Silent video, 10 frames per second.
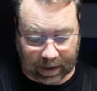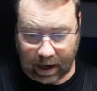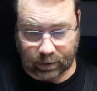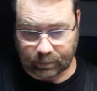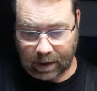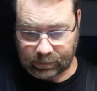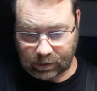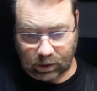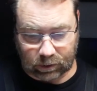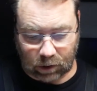It's
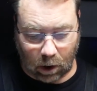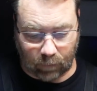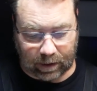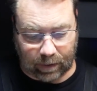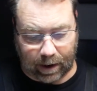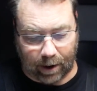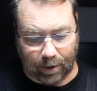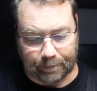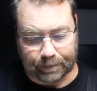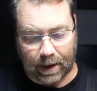basically dissolved in there.
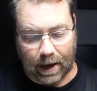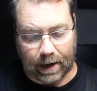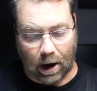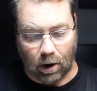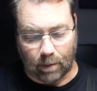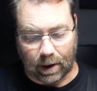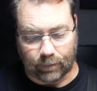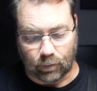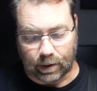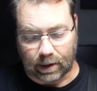And now I'm
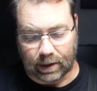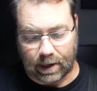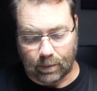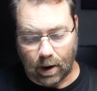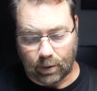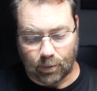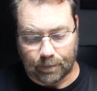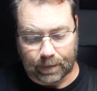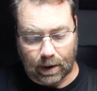left with a clean model.